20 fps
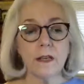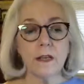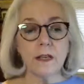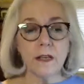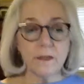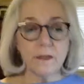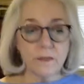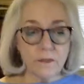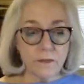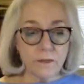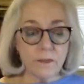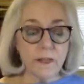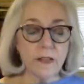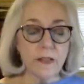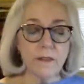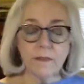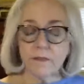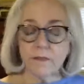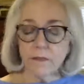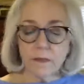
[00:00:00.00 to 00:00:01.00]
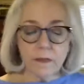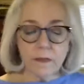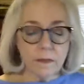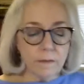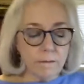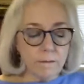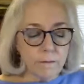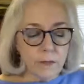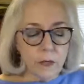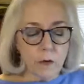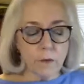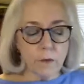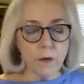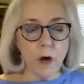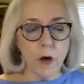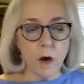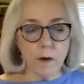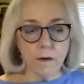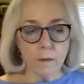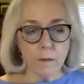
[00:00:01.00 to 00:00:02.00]
if the
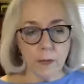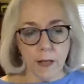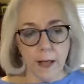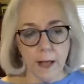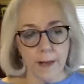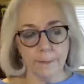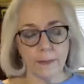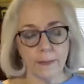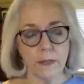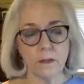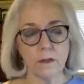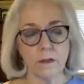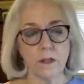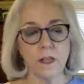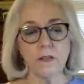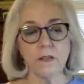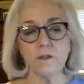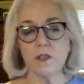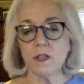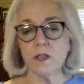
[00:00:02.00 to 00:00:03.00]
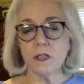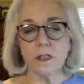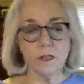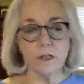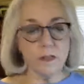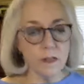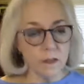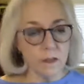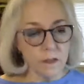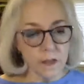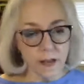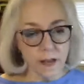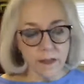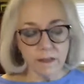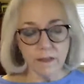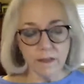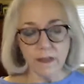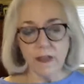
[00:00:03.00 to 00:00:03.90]
horrible happens, if she's near death,